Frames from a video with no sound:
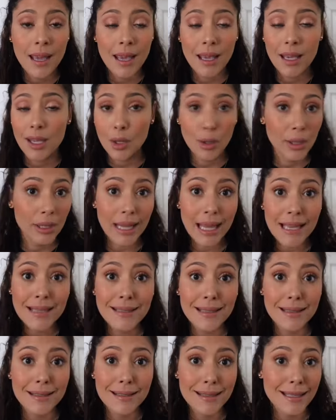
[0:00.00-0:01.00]
he only
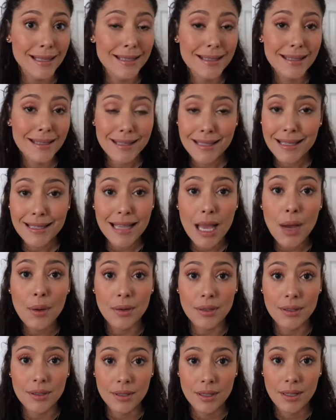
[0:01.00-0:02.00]
lasted six, six
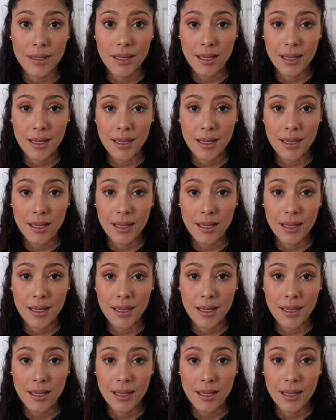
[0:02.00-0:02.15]
hours.